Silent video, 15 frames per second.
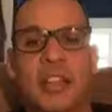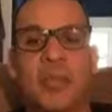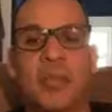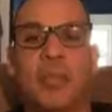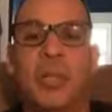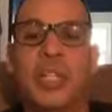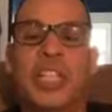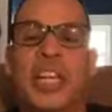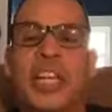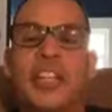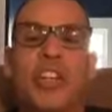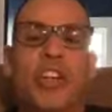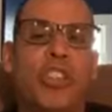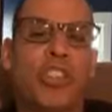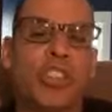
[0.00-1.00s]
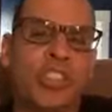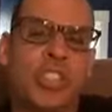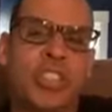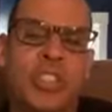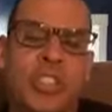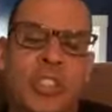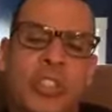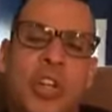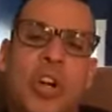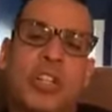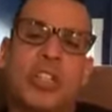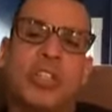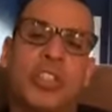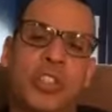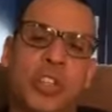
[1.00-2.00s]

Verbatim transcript: no, the, the dog, the dog,